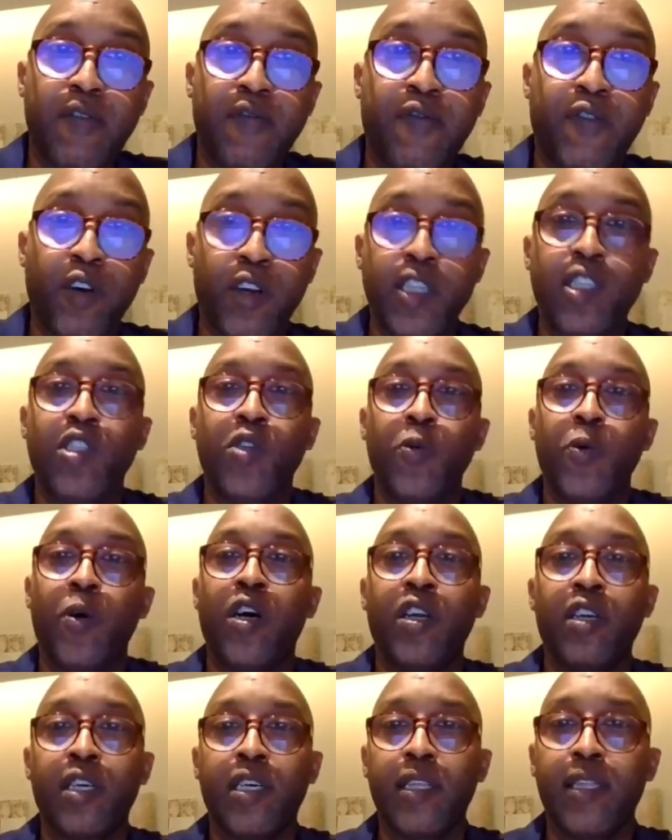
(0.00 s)
it to
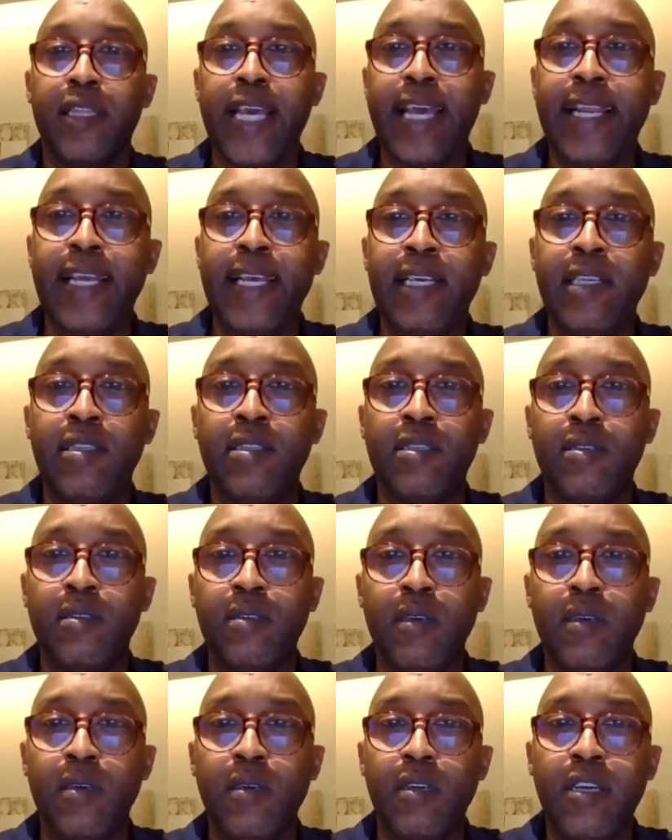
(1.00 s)
work, there is
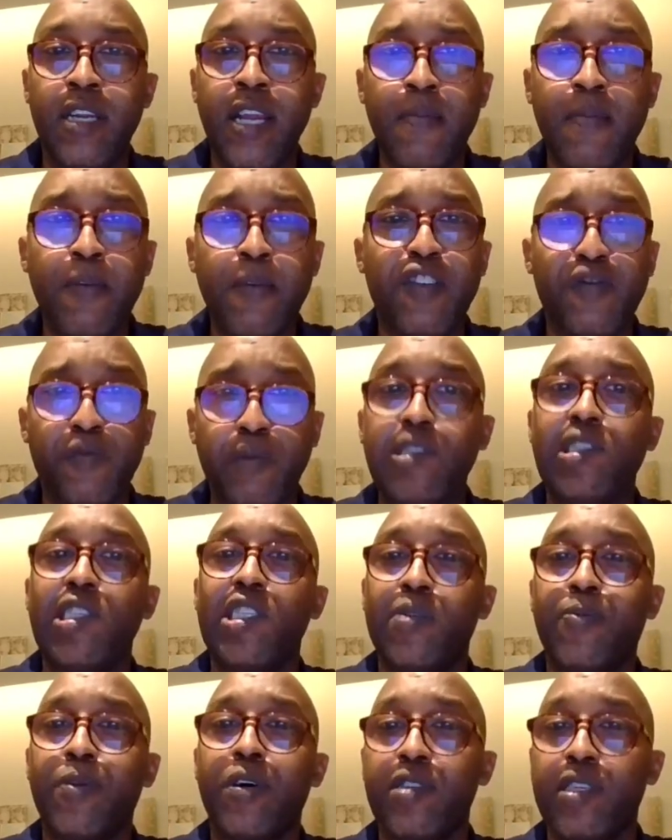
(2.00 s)
number of business
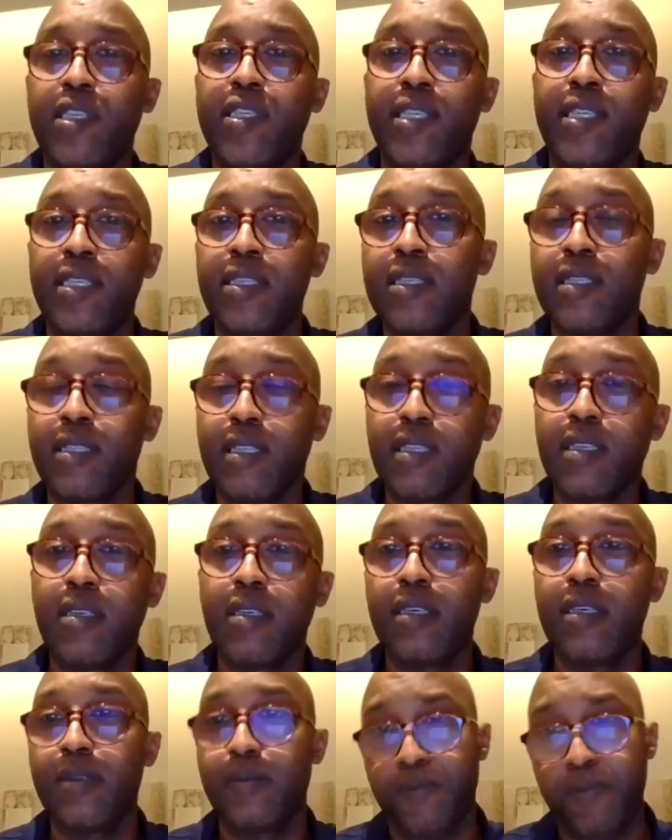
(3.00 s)
processes
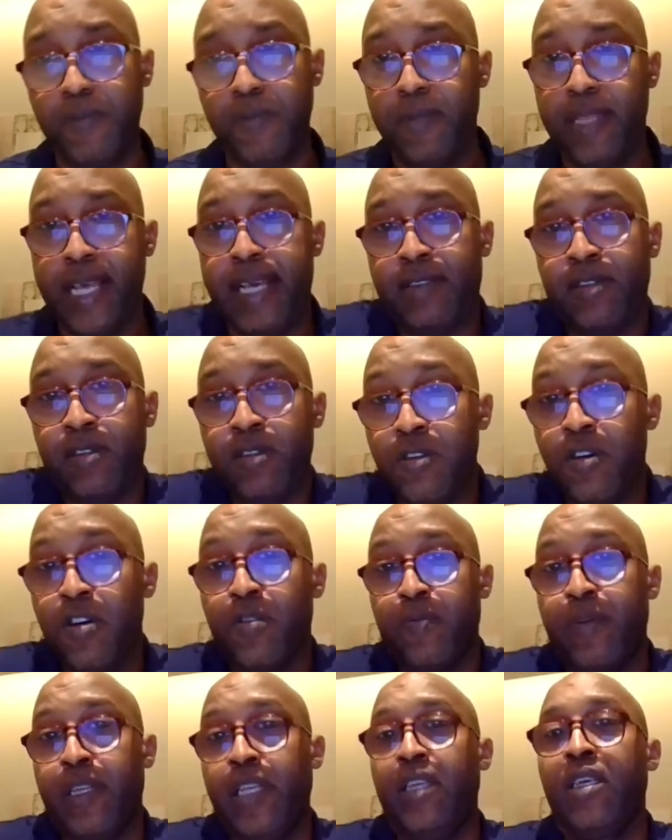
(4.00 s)
that
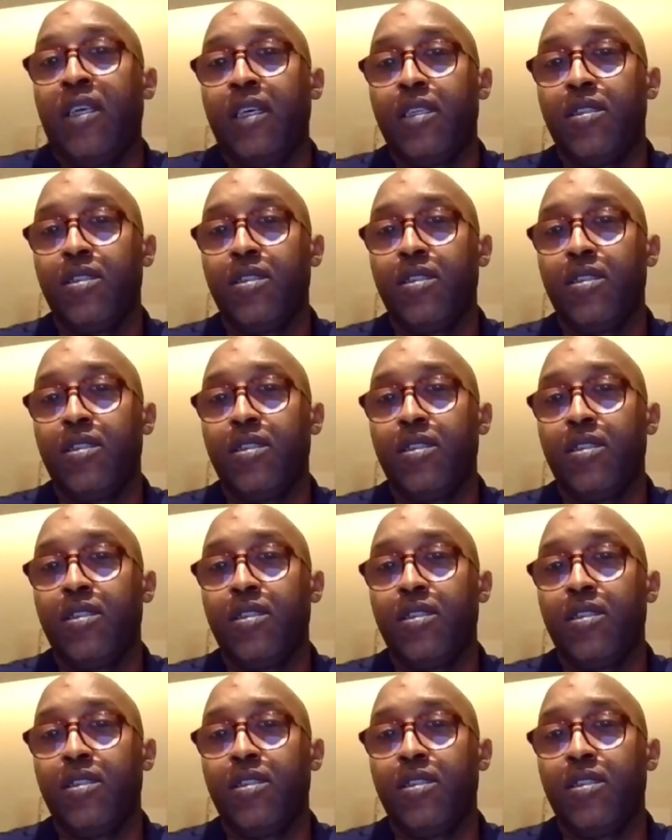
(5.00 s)
normally,